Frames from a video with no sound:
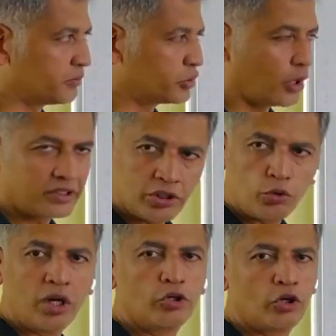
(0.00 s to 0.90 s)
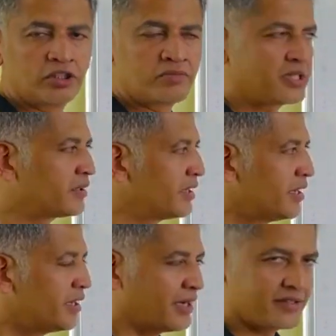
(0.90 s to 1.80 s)
So other two algorithms
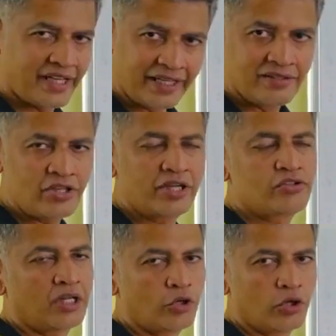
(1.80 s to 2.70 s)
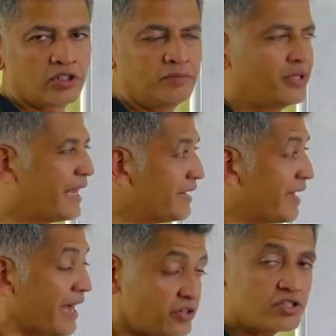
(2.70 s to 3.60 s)
are second chance algorithm,
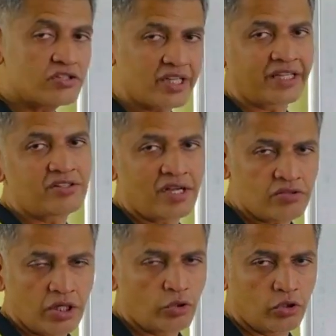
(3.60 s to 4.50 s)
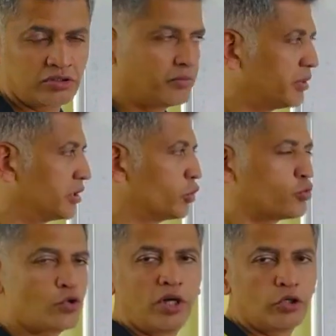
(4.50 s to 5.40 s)
enhanced second chance algorithm. But
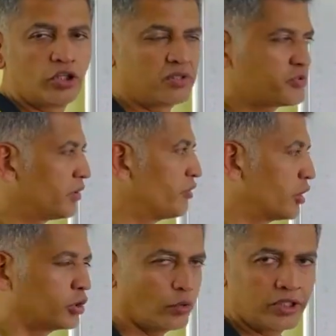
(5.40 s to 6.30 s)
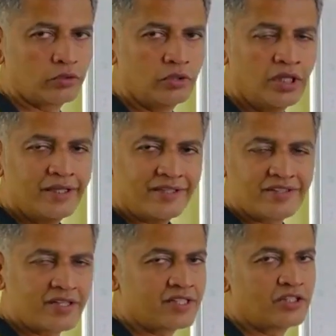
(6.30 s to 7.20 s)
those two algorithms we are not going to
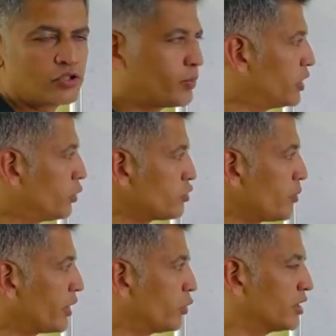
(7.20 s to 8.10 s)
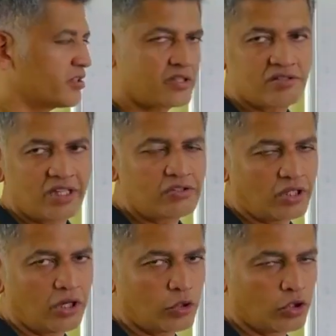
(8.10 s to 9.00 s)
discuss in this video. So we are going to discuss these
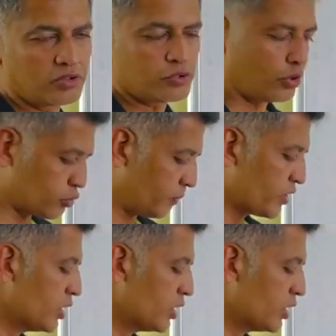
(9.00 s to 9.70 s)
three algorithms also.